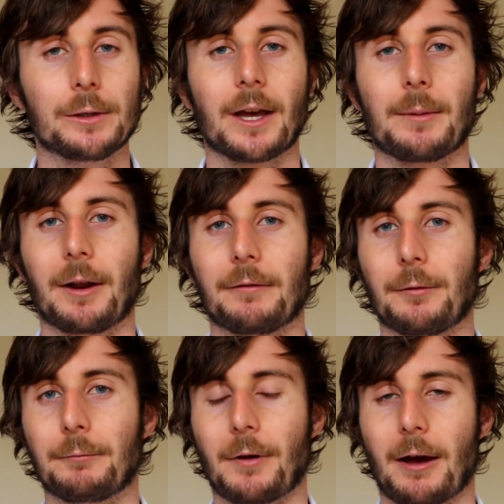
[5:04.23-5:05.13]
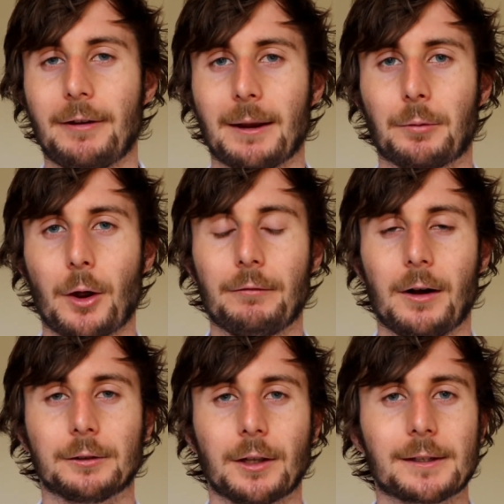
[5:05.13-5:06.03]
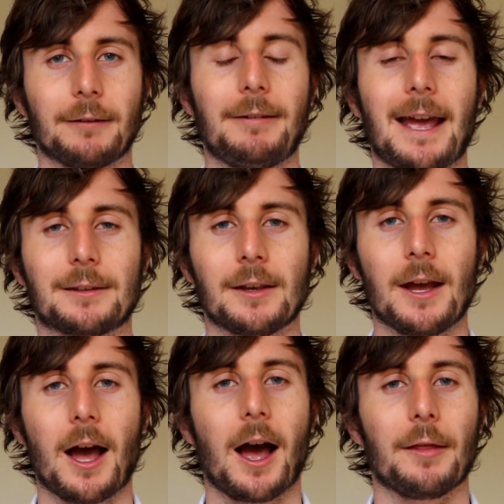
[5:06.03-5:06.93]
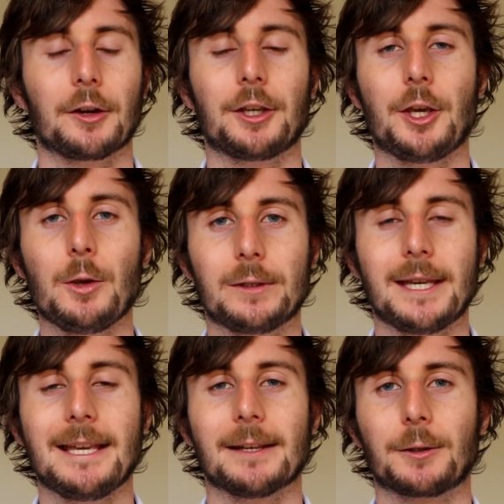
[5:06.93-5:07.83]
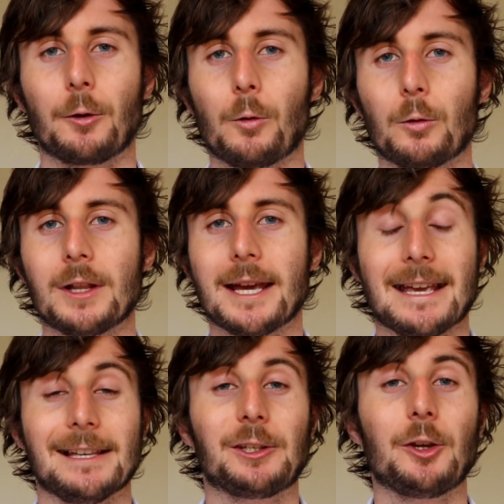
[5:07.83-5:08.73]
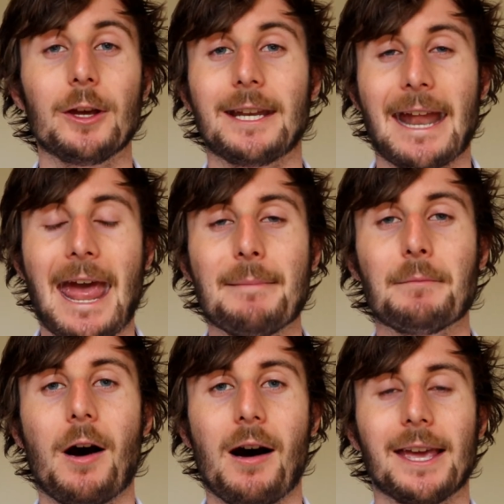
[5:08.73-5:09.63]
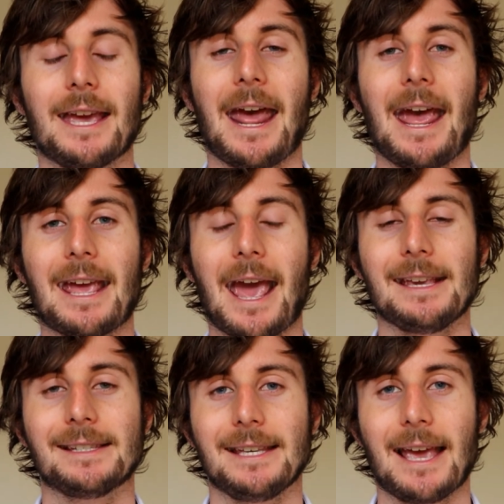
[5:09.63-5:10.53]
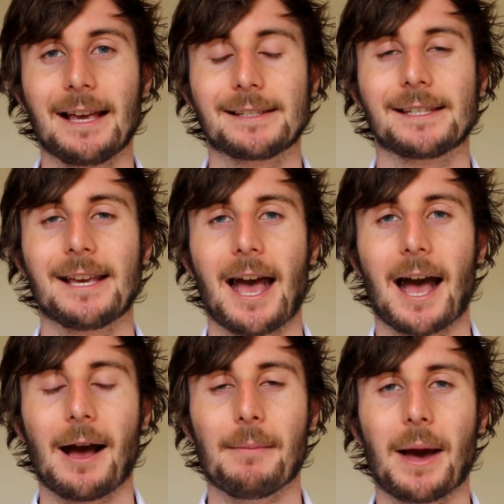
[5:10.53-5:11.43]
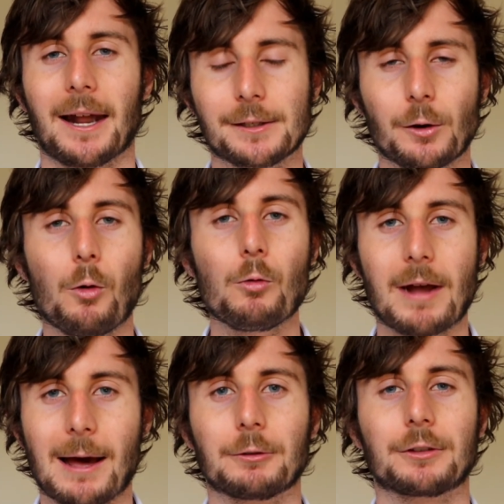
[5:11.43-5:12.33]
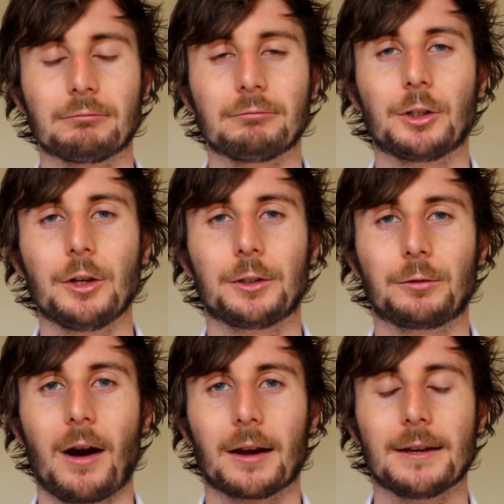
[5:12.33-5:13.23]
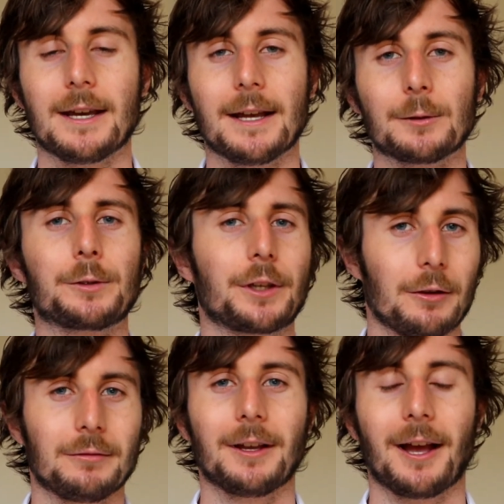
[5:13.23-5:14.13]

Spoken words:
side effect profile, doesn't affect the QT at all, is good in MI and ACS, and is an all-round good drug. It's also